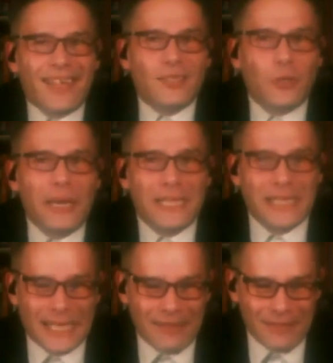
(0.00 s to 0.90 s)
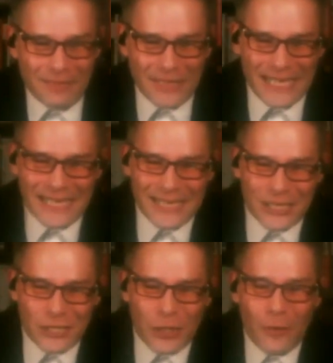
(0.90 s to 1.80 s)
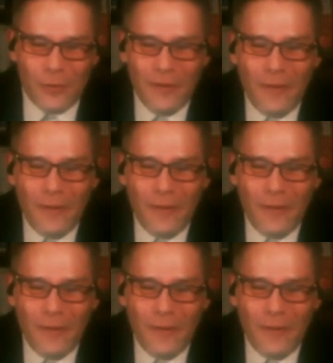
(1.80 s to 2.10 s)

Yeah. as I made clear at the beginning of the show.